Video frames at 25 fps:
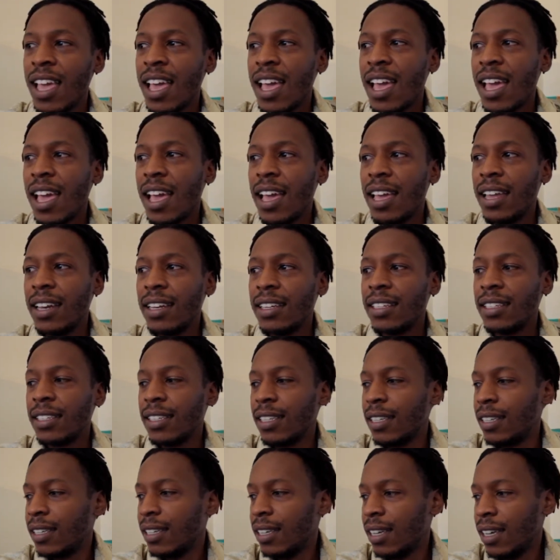And
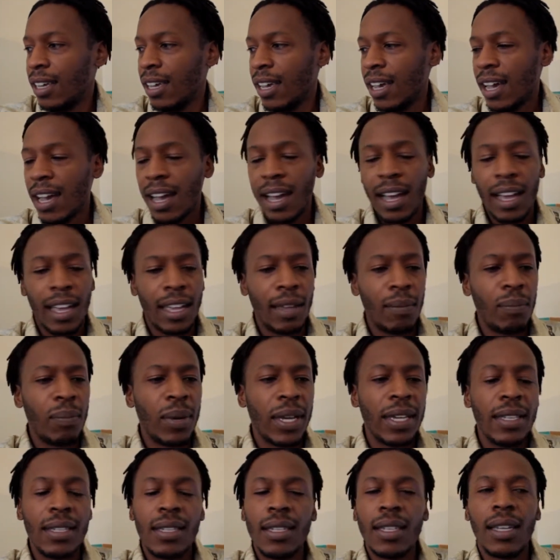I
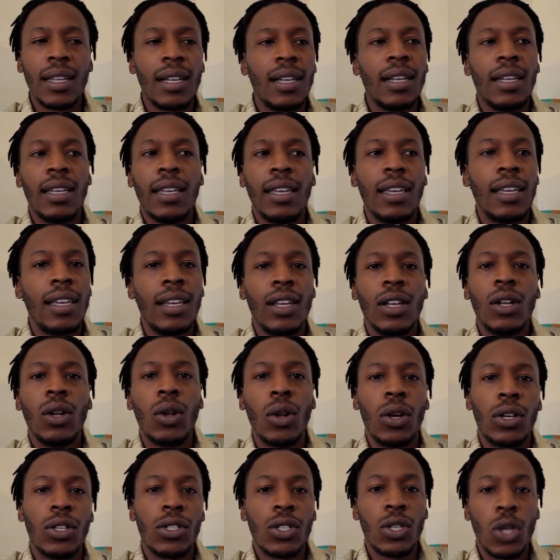basically
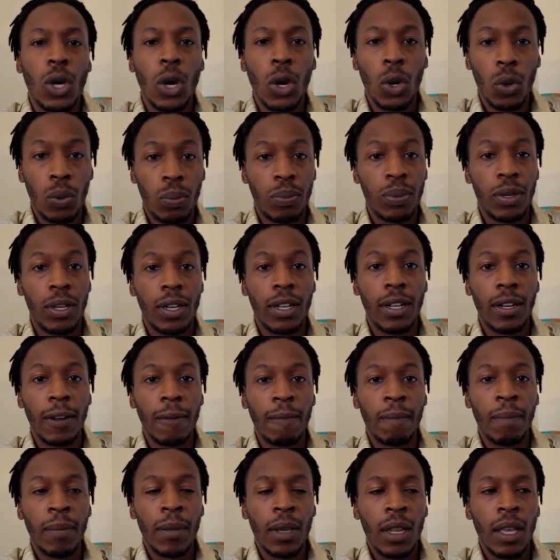lost hope in it,
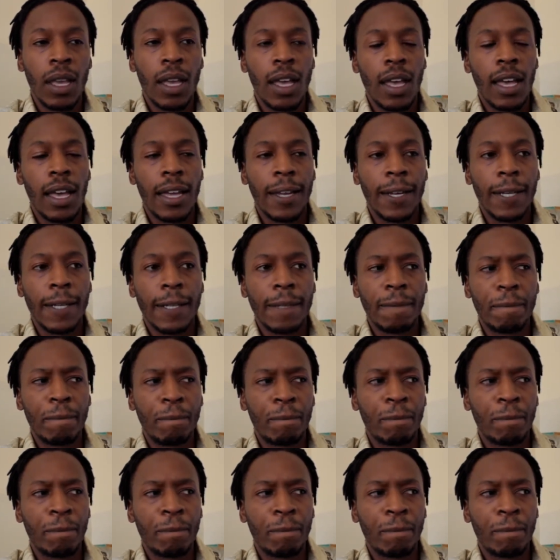and